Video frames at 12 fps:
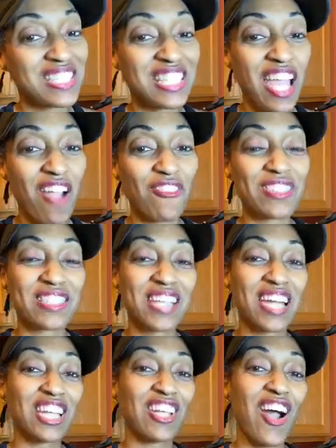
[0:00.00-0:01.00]
C. Everett
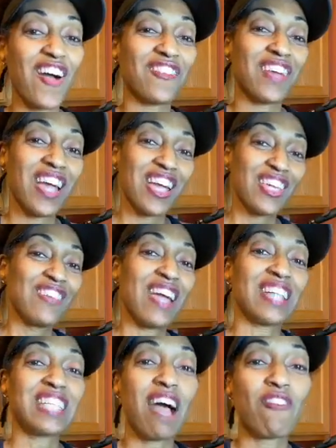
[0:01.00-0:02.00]
signing off. You
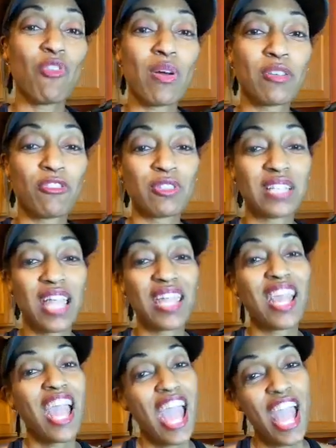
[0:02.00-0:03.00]
guys have a wonderful day
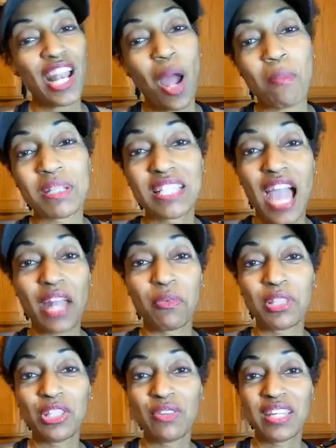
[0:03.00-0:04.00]
and I'll be chatting
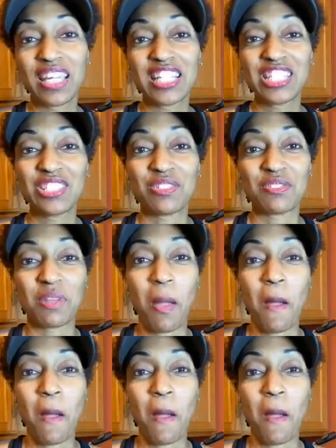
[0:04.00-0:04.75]
with you again soon.